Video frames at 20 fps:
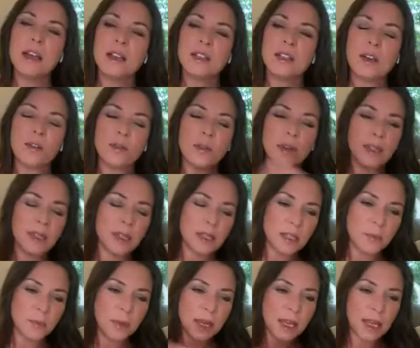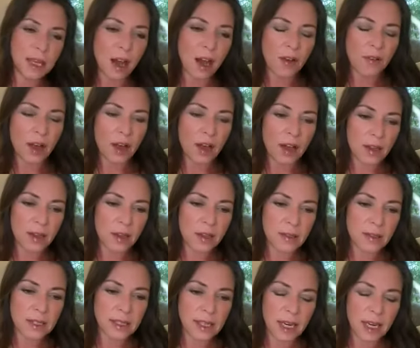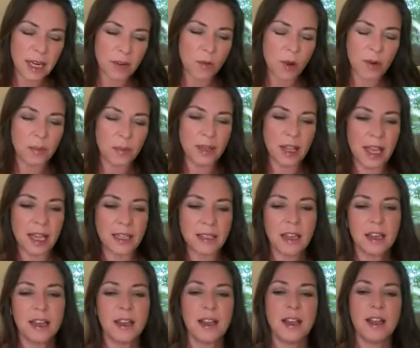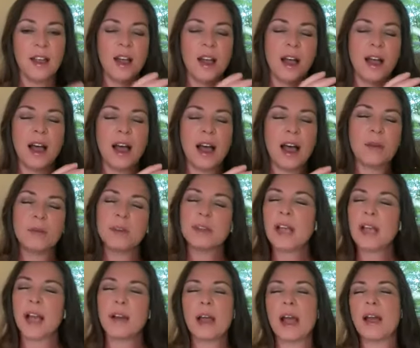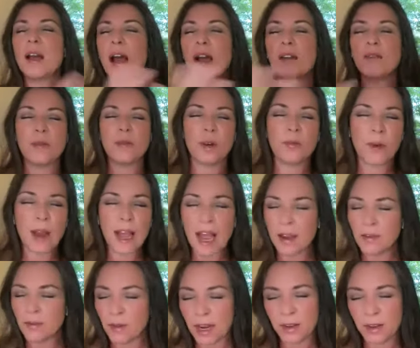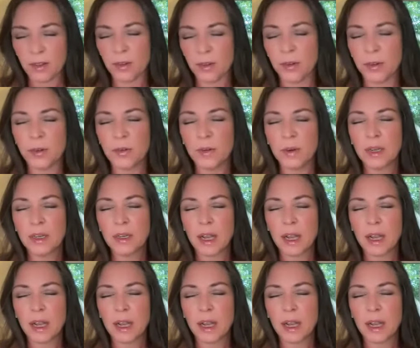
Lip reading: So speaking of staying in one place, I read through